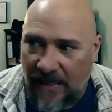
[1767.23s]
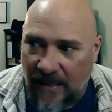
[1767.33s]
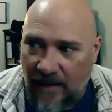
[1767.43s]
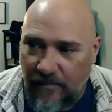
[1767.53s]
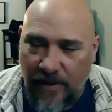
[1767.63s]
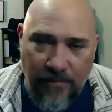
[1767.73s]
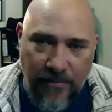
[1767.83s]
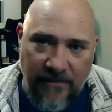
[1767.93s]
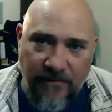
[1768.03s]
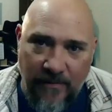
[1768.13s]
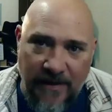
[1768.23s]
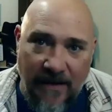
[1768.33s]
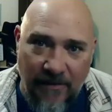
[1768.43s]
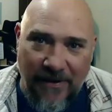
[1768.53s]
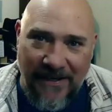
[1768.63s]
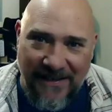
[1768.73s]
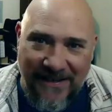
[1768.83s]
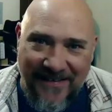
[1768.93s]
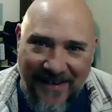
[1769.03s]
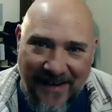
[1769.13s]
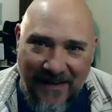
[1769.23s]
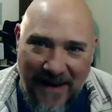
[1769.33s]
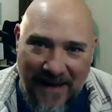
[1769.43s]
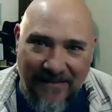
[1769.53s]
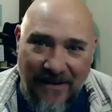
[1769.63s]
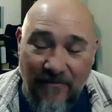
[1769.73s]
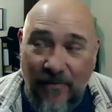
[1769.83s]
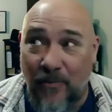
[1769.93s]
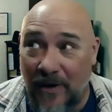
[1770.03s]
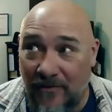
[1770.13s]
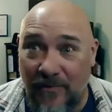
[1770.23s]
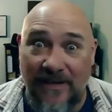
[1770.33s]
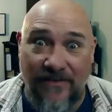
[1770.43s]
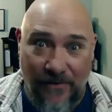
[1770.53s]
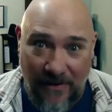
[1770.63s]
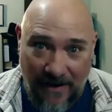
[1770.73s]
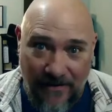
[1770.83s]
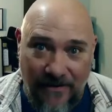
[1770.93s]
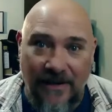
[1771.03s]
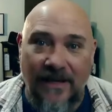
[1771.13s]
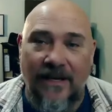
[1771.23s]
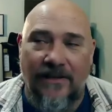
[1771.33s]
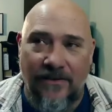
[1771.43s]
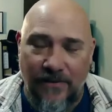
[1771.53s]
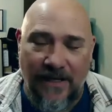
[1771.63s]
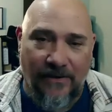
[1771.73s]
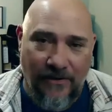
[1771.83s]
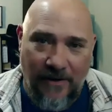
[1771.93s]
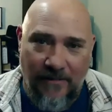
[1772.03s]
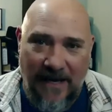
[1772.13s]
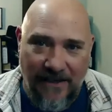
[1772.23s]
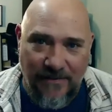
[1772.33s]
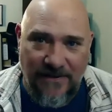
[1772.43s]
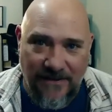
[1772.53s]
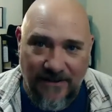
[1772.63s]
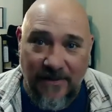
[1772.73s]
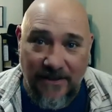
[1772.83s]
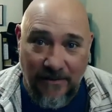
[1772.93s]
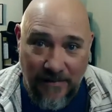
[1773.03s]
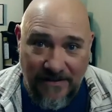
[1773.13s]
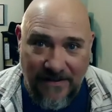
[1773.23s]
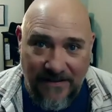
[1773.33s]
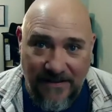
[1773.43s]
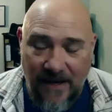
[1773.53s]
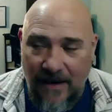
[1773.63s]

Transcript: I'm pretty firm that everybody needs an LMS. For one reason or another, you need a learning management system in your business.